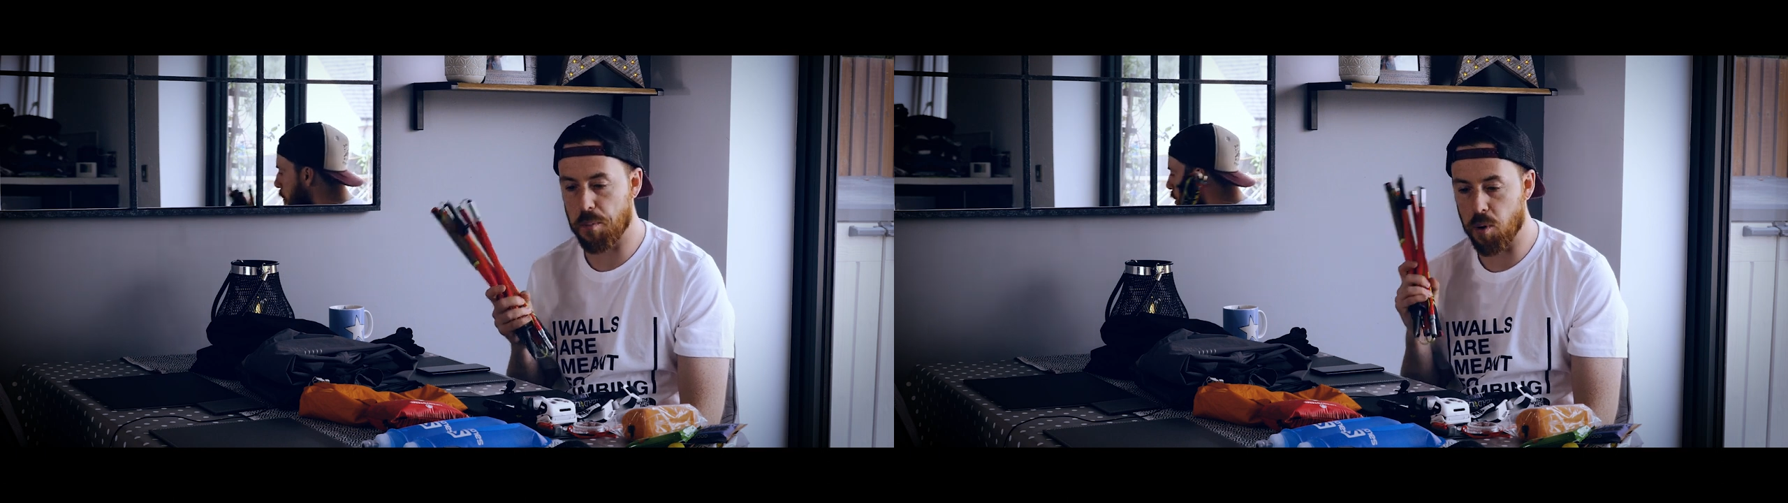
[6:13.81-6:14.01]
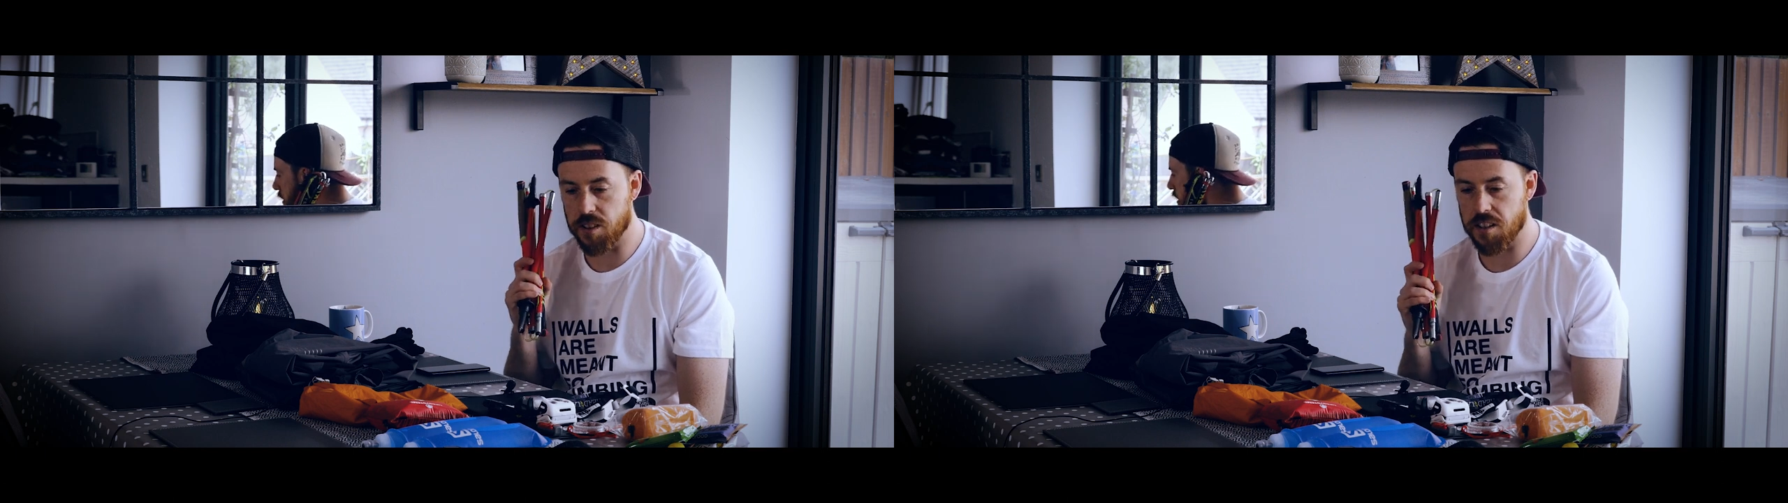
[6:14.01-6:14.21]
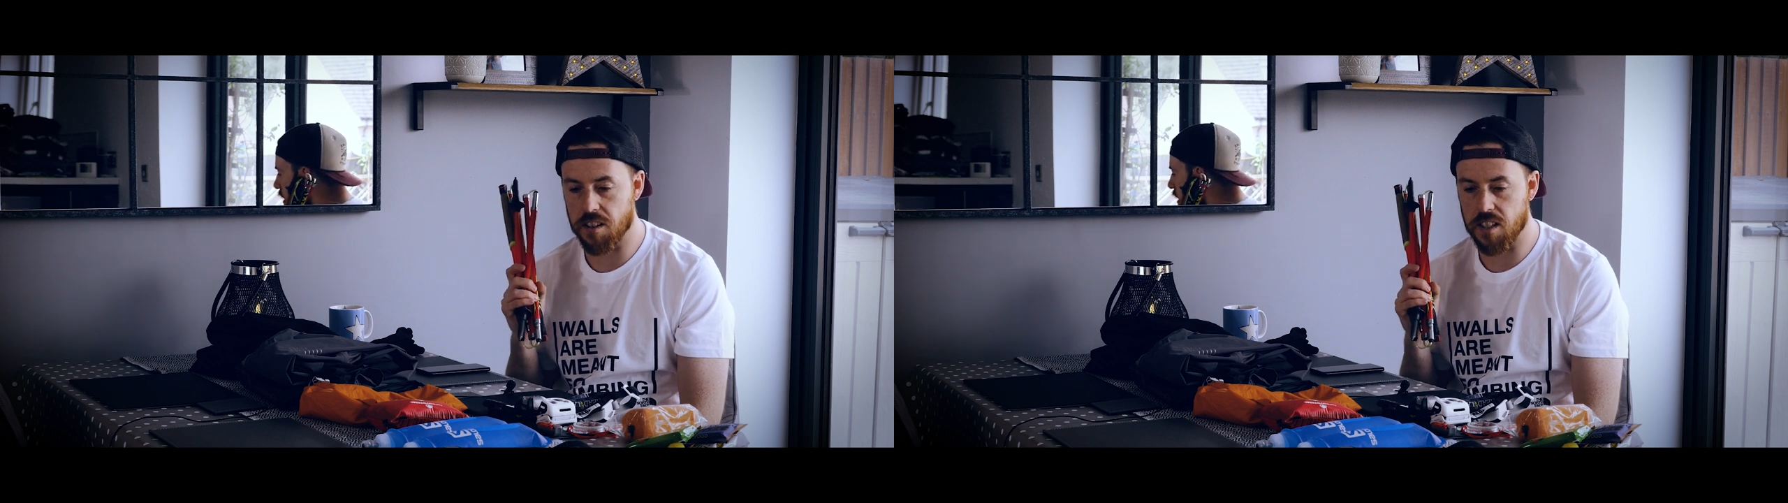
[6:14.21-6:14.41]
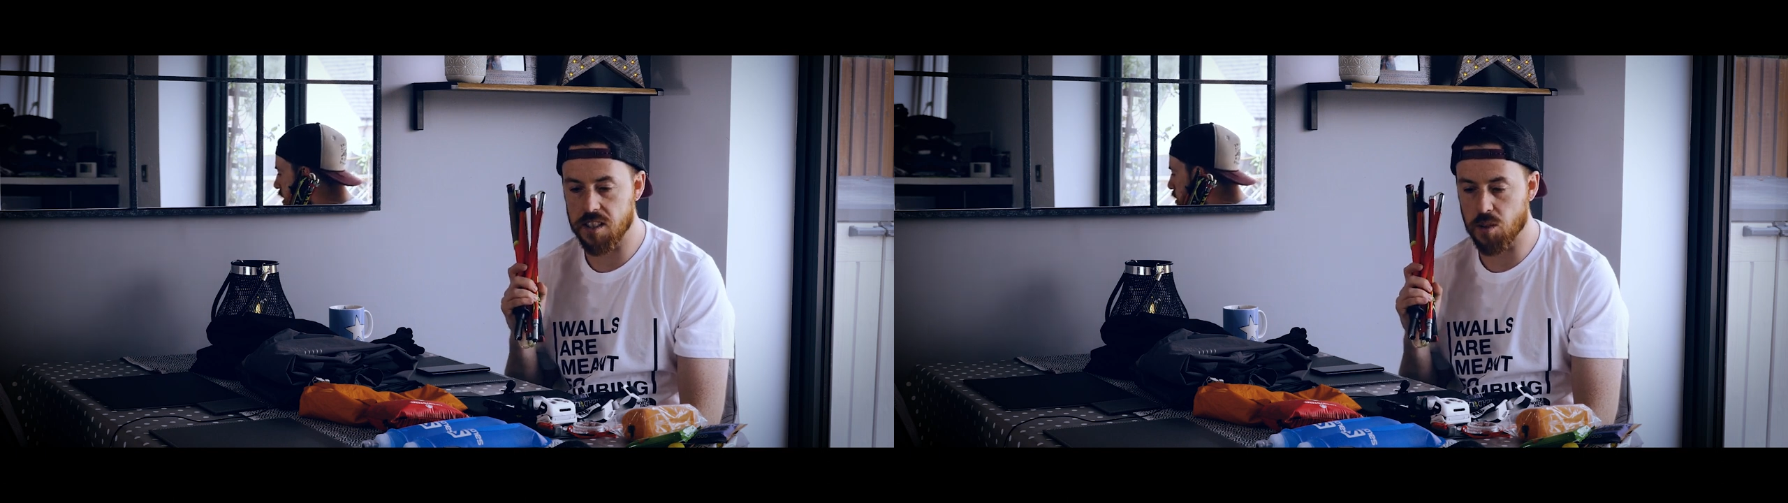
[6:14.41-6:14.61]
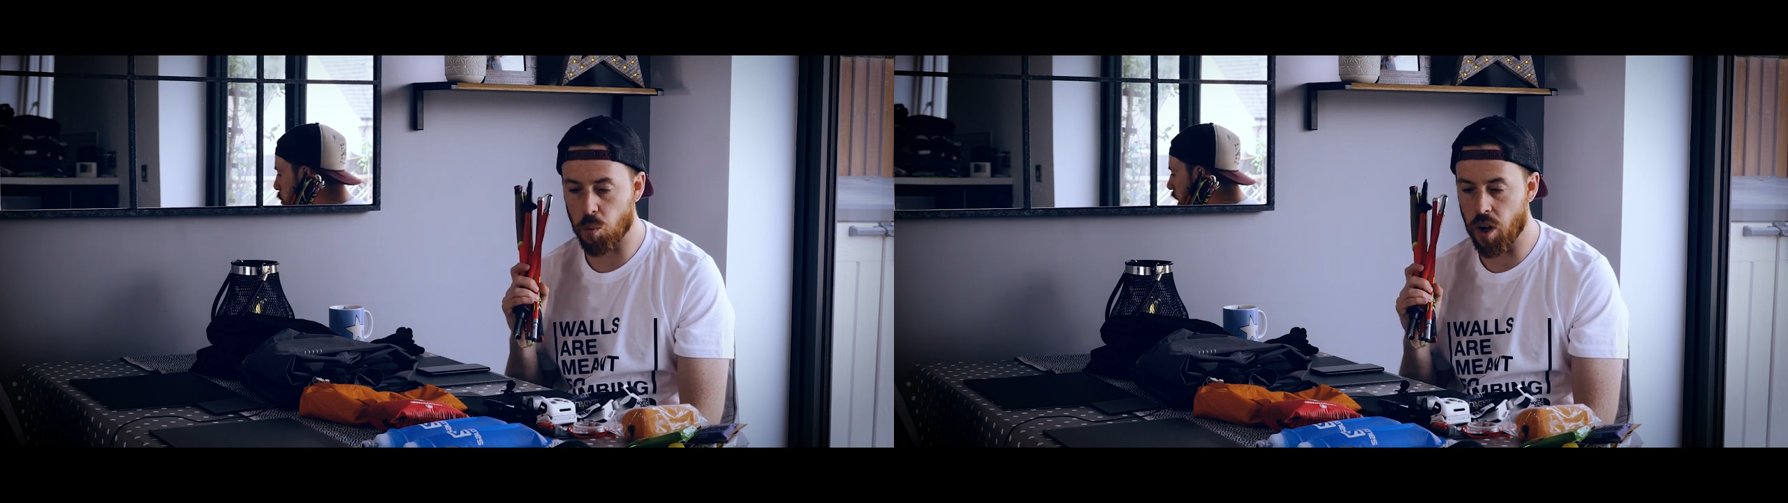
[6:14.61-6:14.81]
to be putting
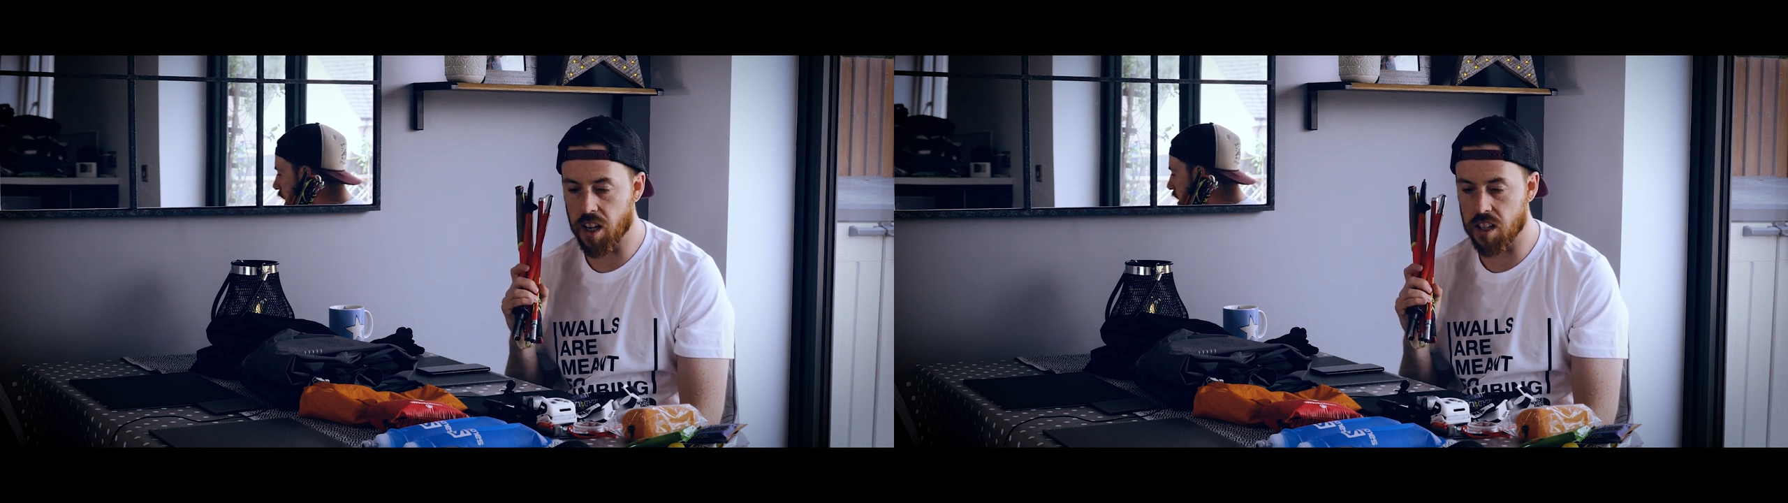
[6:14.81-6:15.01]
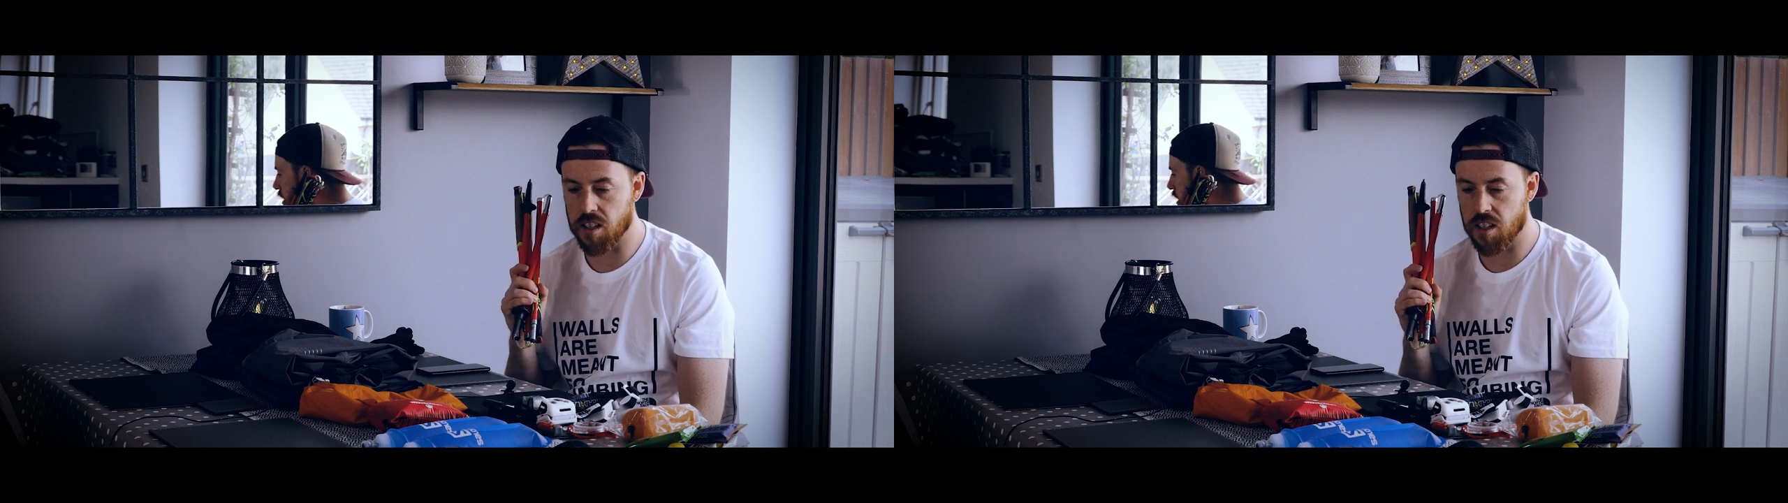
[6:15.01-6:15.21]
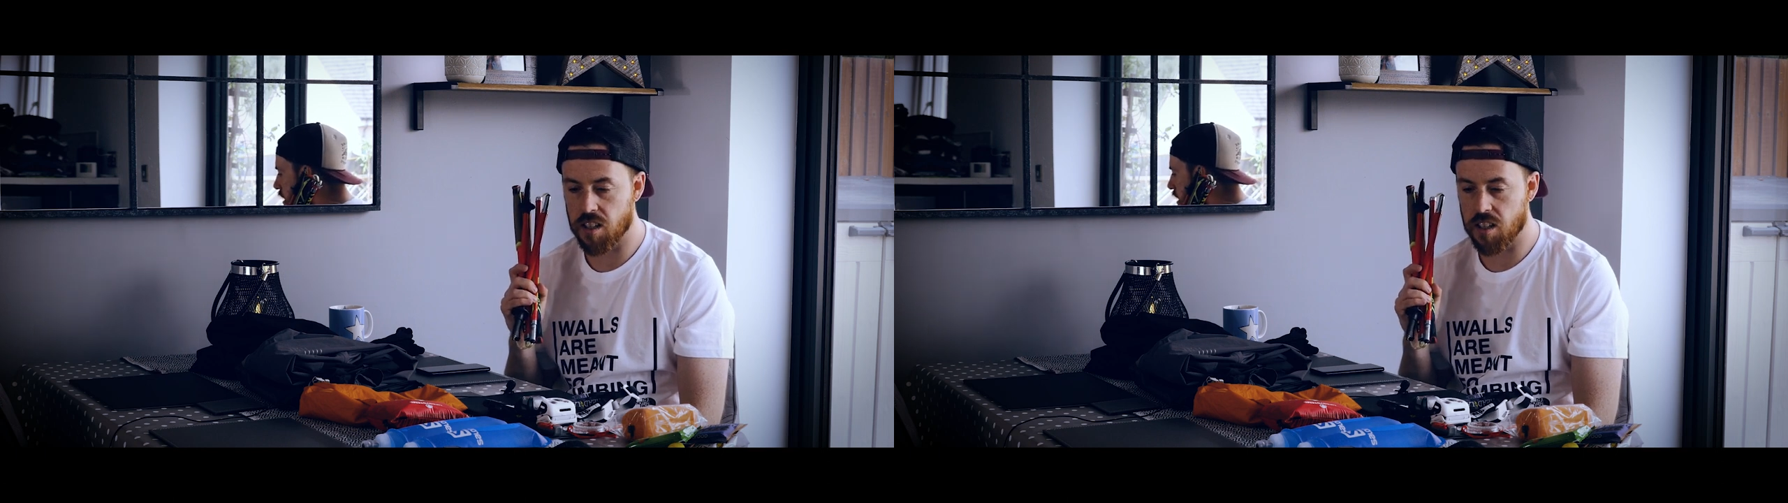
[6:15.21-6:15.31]
these away.